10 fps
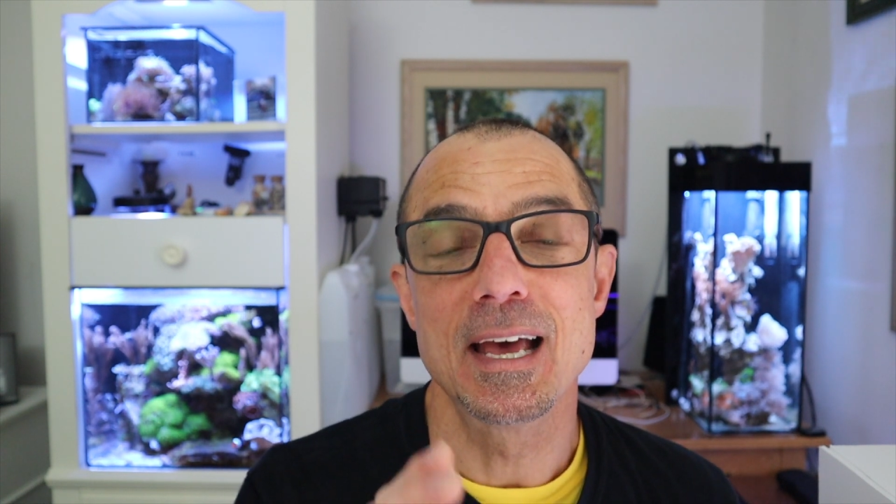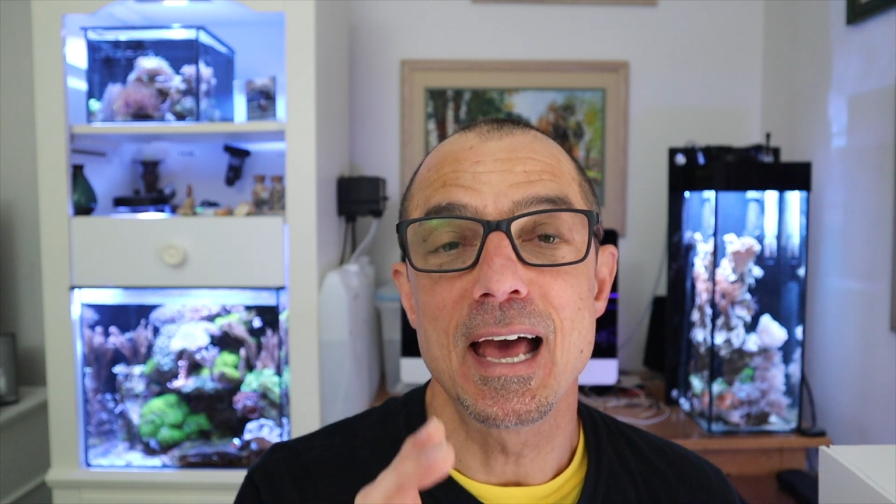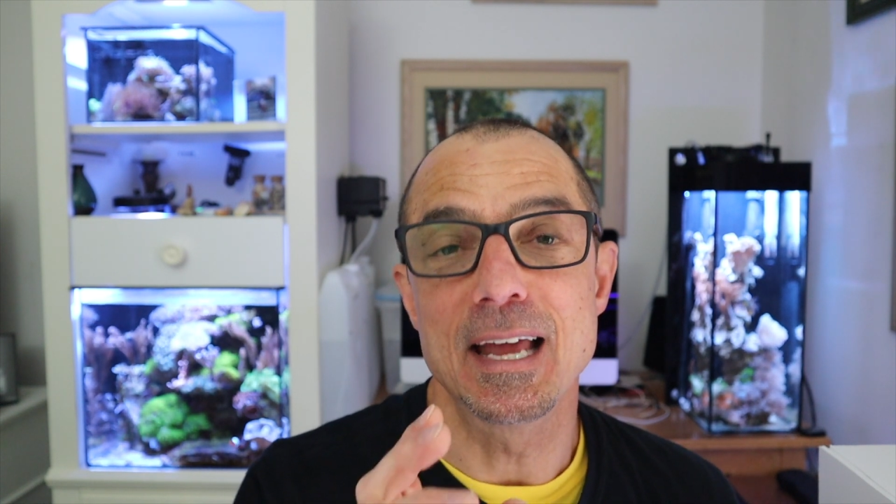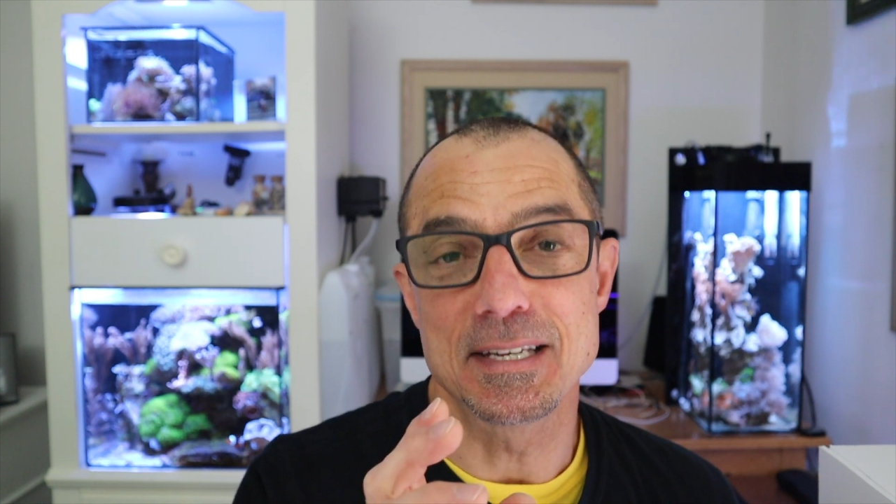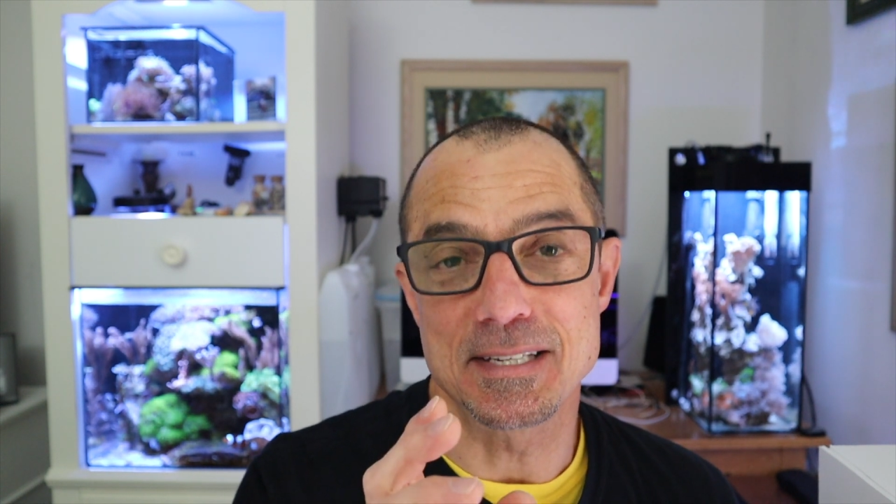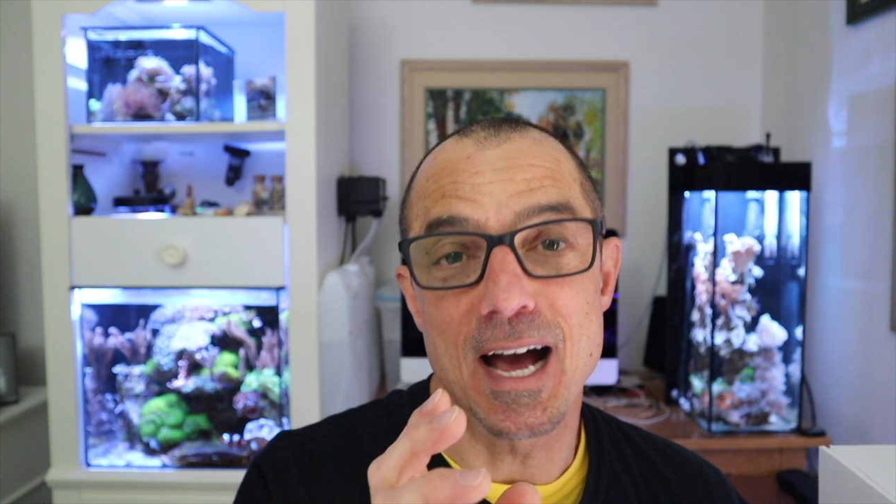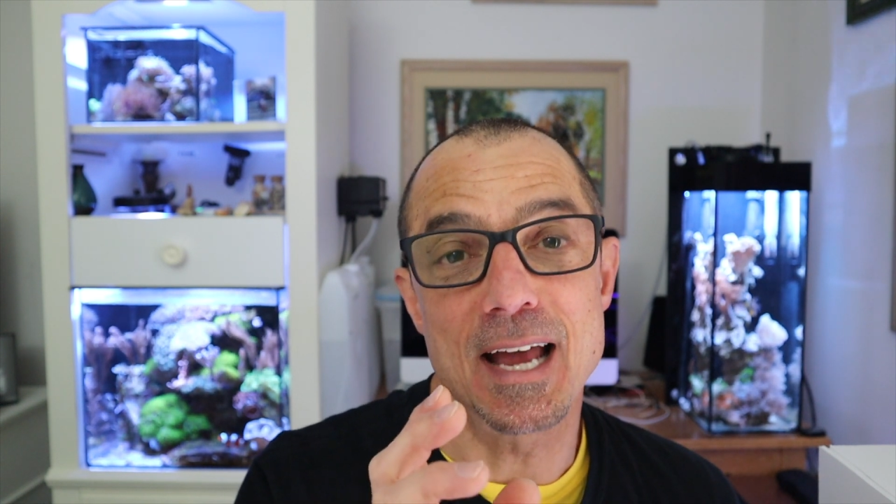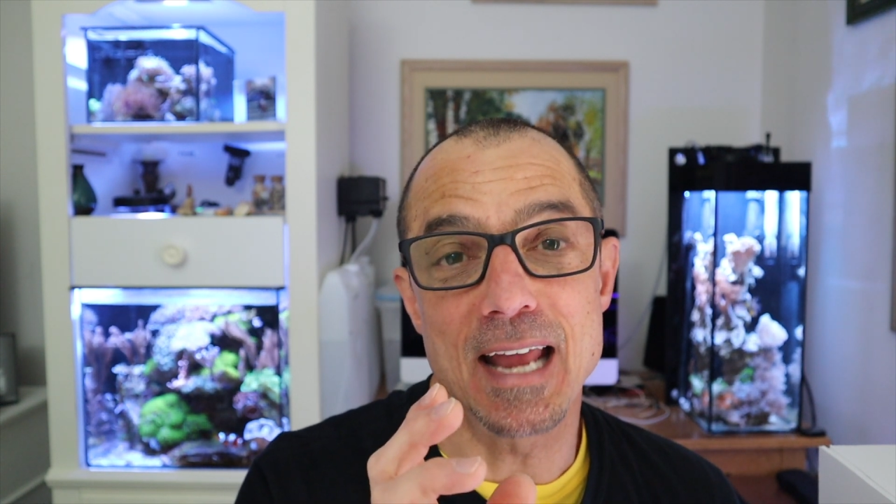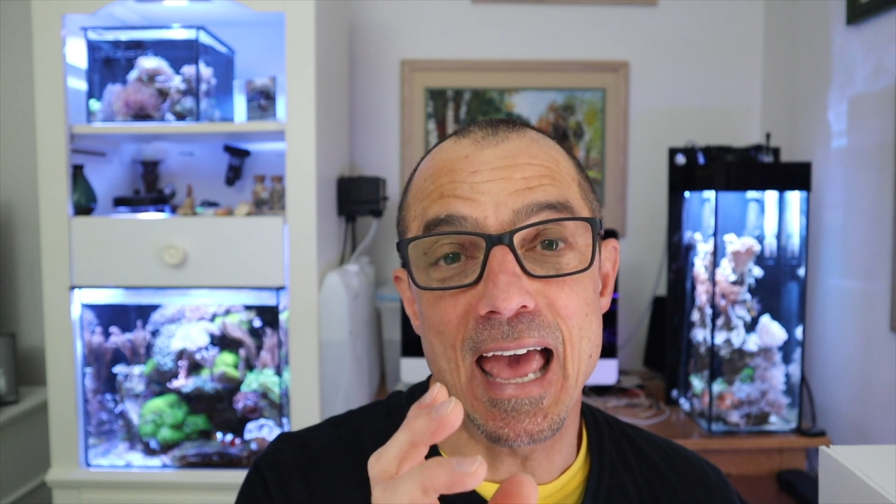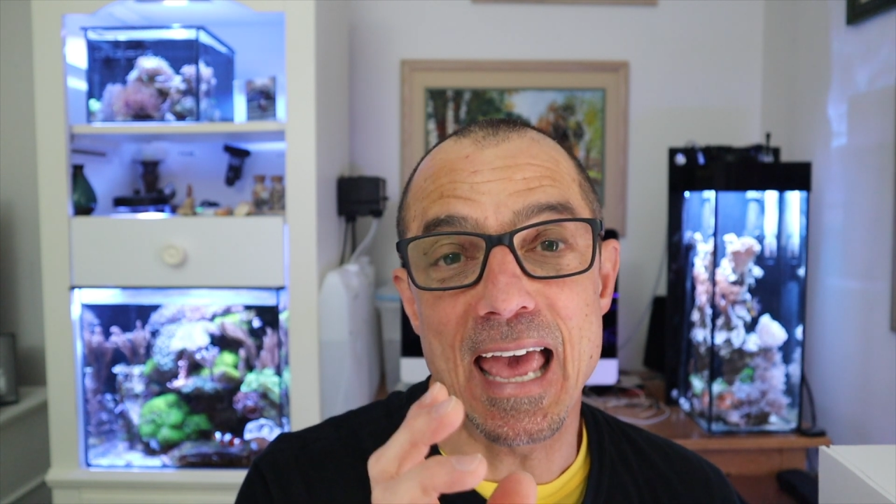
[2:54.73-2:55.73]
and he's
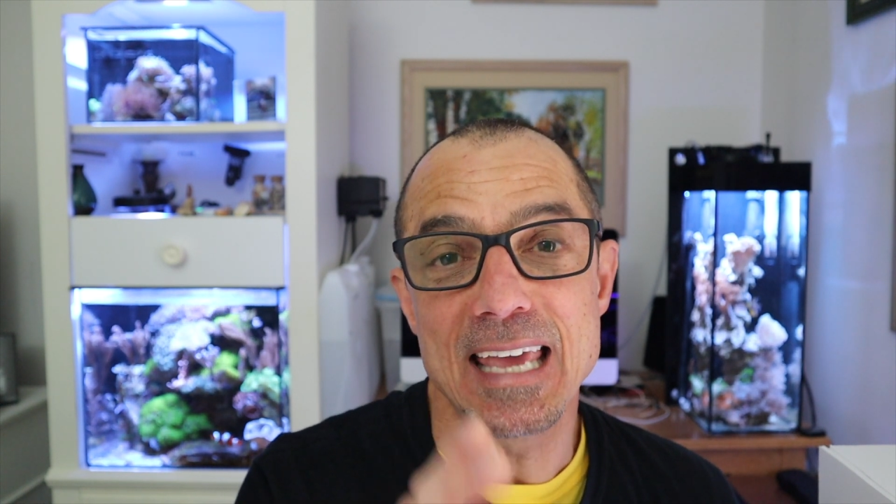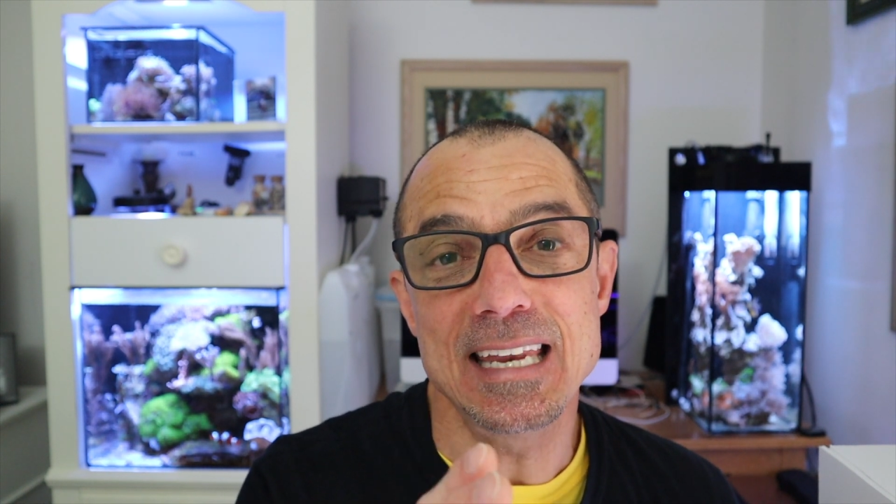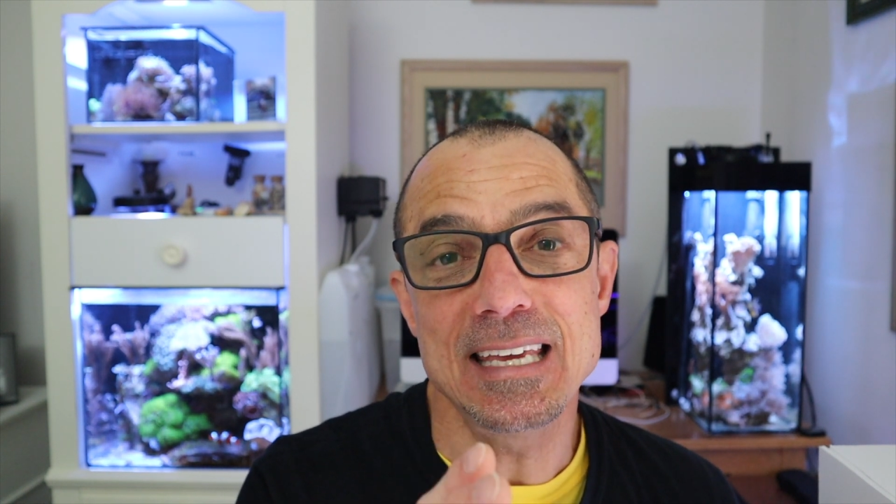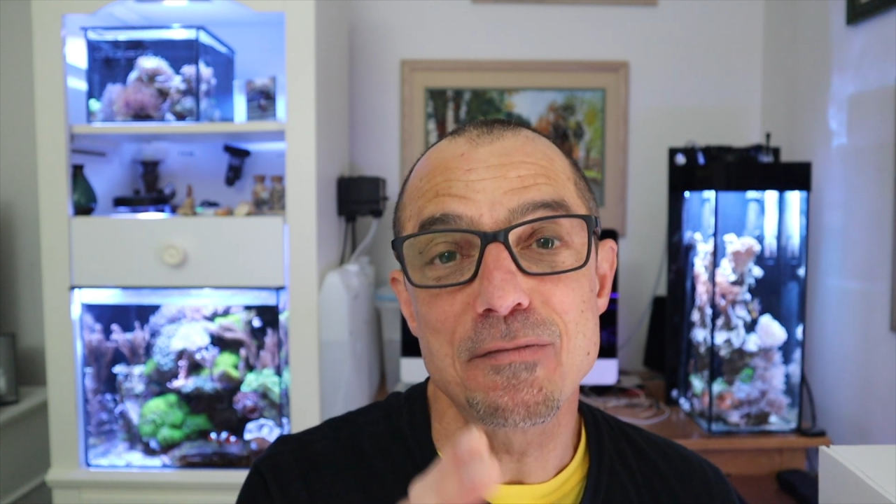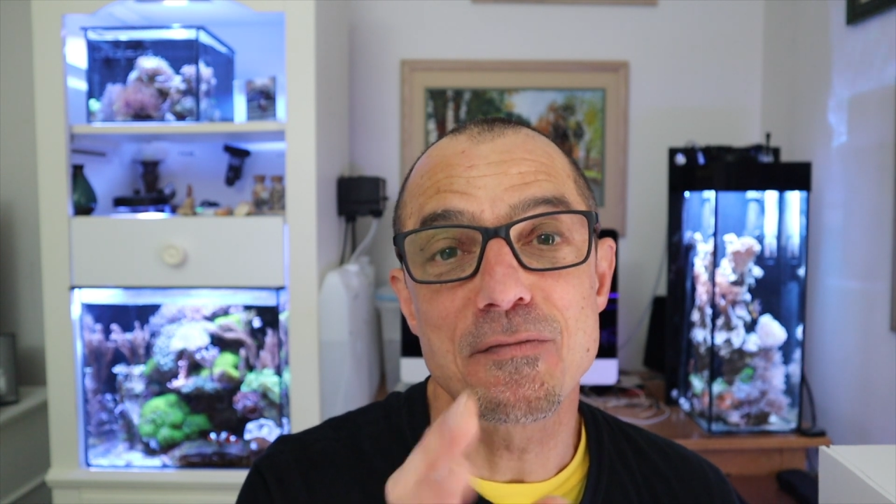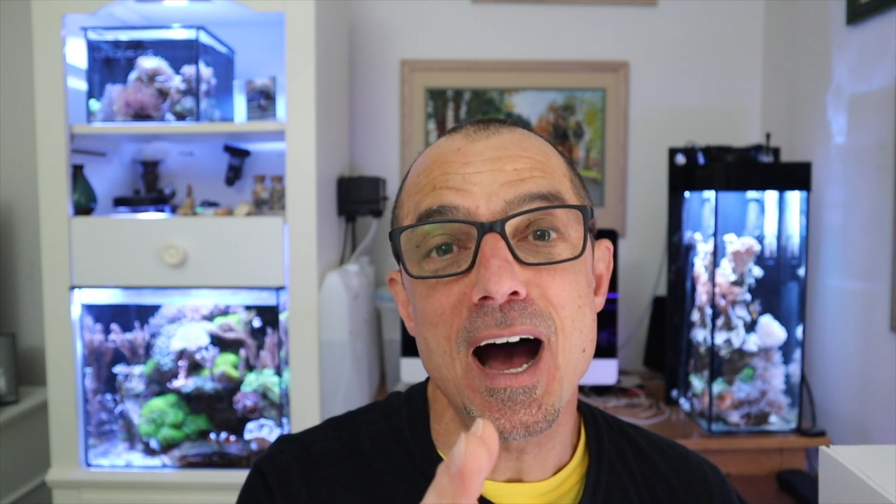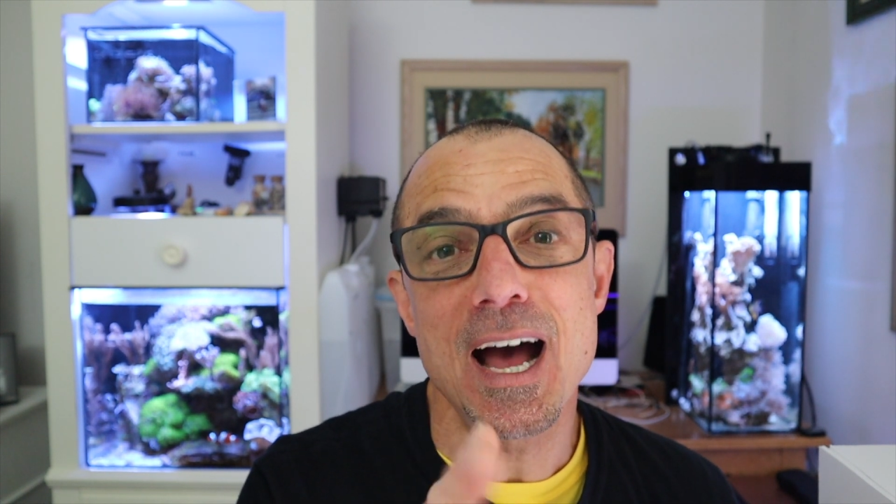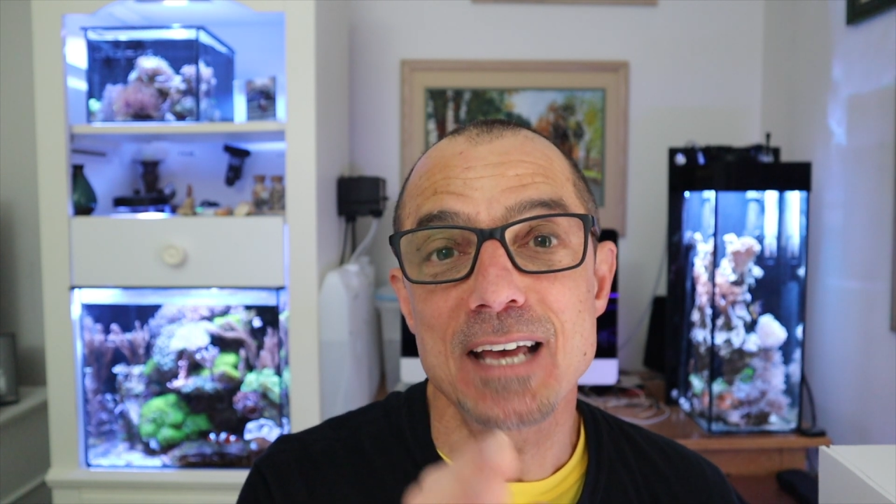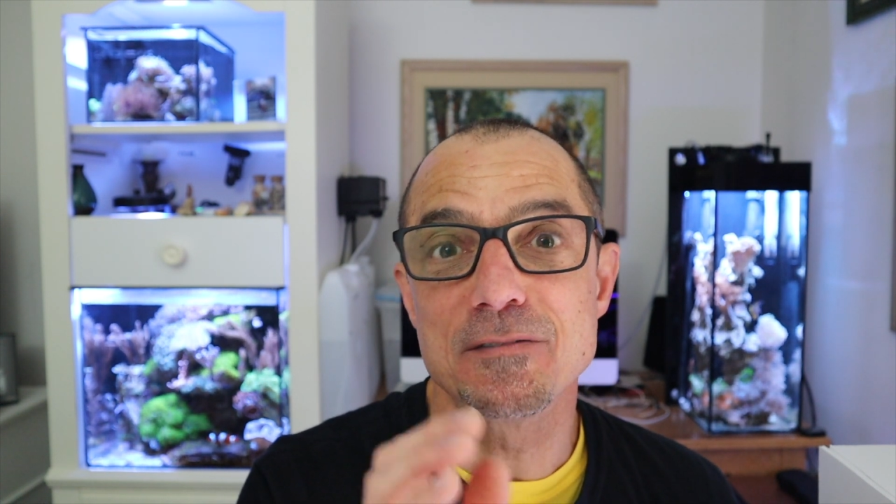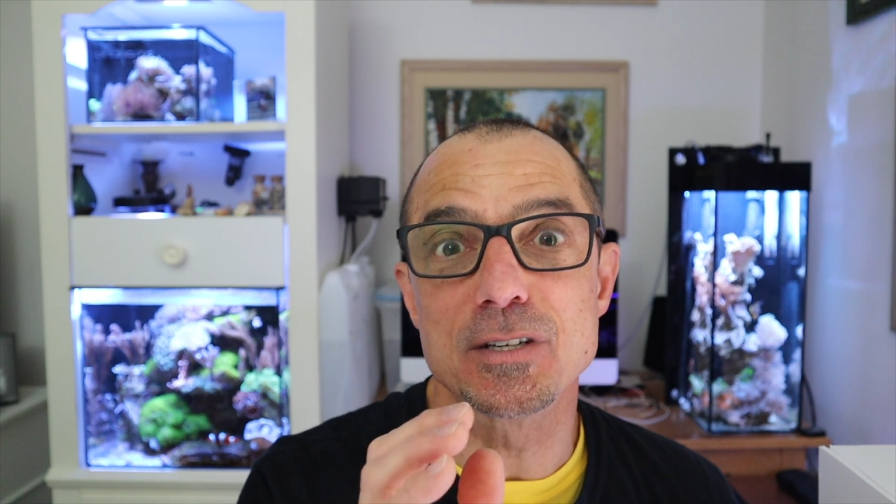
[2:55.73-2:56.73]
got 85